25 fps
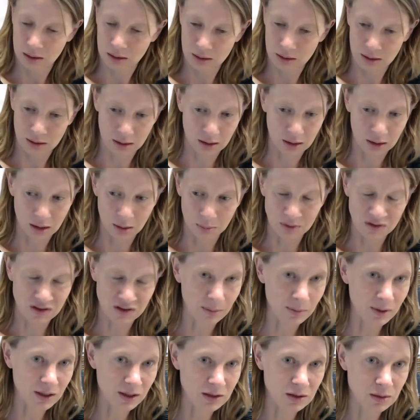
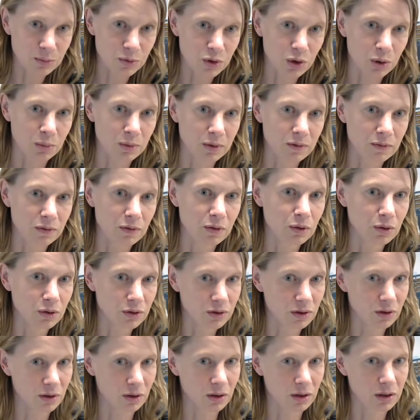metabolism. So we've
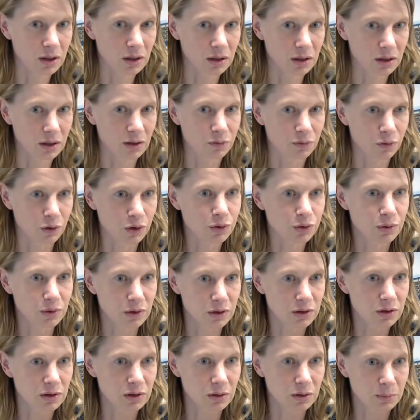looked a lot at
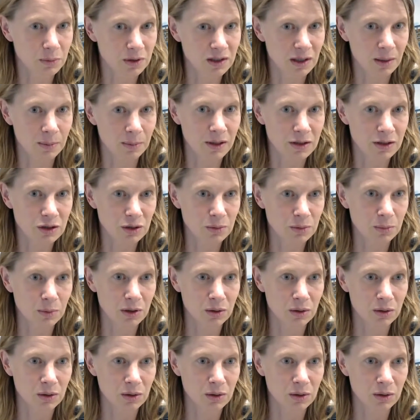phosphorus metabolism.